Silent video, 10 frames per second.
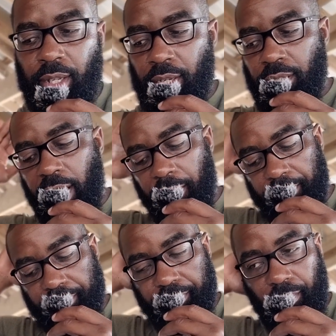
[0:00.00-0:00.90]
Now,
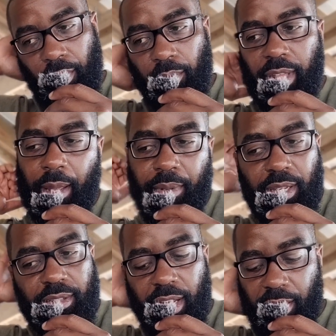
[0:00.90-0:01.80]
with that being
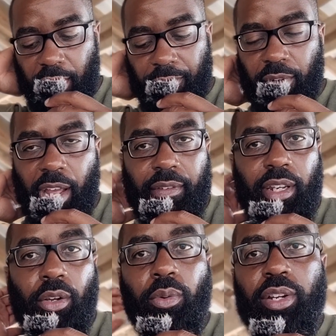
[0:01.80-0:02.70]
said, if you have any
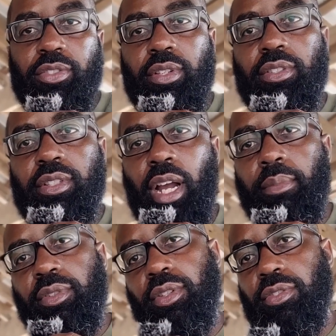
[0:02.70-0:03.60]
questions,
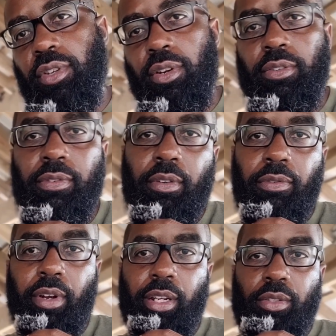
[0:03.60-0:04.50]
comments, concerns, feel
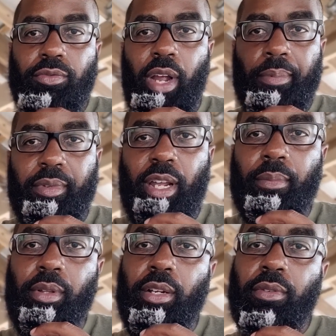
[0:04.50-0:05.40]
free, drop them down
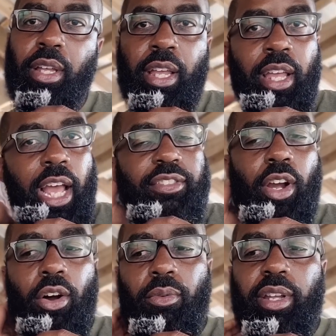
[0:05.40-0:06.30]
below. As
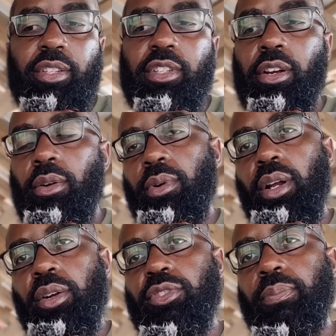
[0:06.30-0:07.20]
always, there are
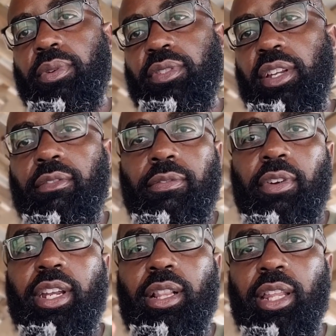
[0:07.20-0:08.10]
100%
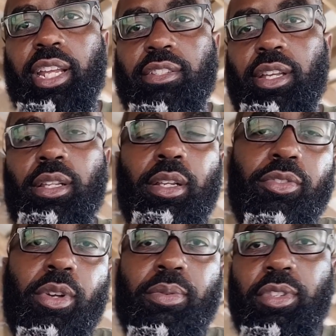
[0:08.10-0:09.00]
free links in the
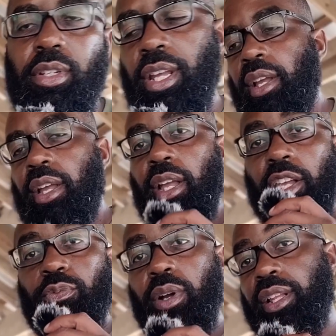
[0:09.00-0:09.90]
description,
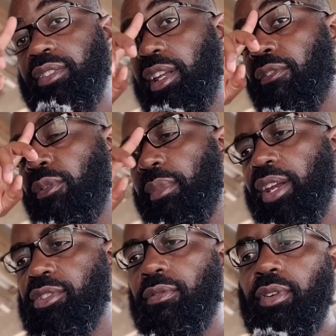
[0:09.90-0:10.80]
as well as
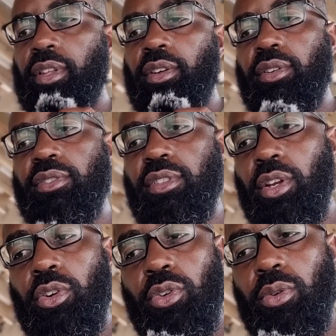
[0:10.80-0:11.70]
information for those
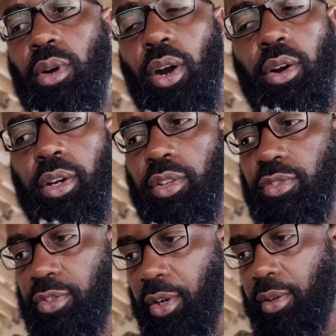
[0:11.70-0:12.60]
who are
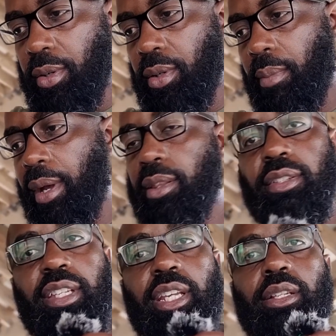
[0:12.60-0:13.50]
concerned about
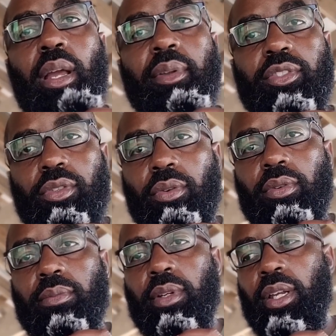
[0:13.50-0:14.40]
this economic
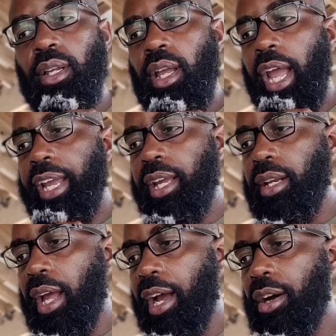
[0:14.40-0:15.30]
storm and
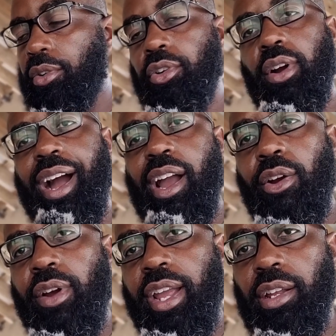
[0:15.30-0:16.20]
how your
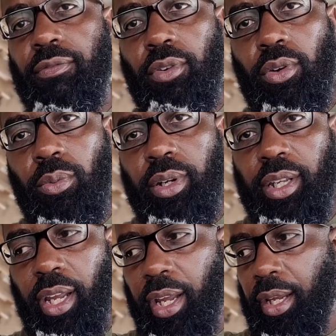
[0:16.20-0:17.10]
IRA and
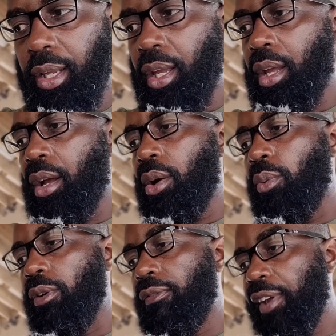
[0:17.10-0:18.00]
401k
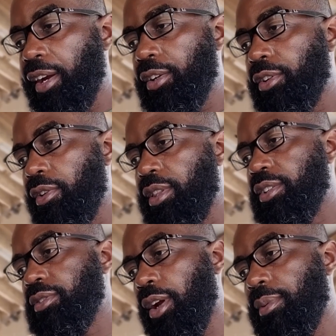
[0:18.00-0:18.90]
will fare during
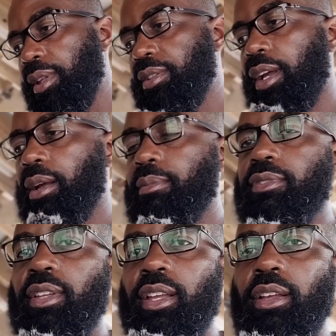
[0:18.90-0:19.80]
these turbulent
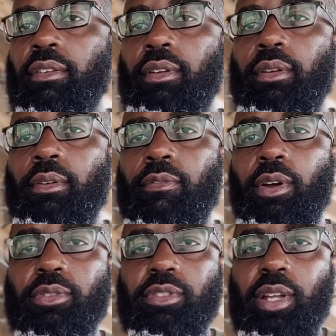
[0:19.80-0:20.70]
times.
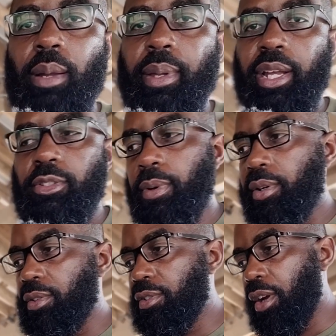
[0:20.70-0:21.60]
Folks, top
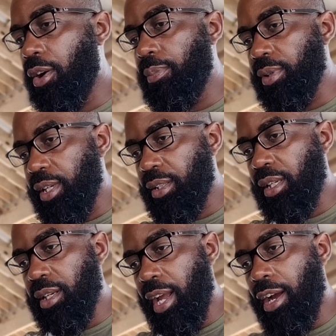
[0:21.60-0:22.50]
experts are
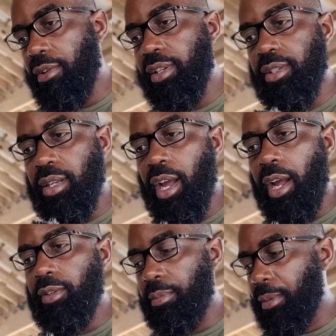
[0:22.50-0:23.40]
predicting now is the
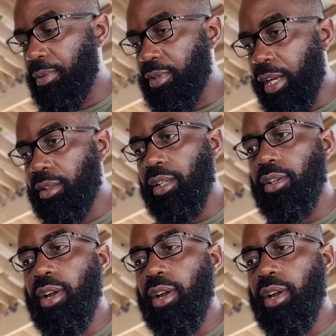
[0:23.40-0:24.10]
time to be protecting your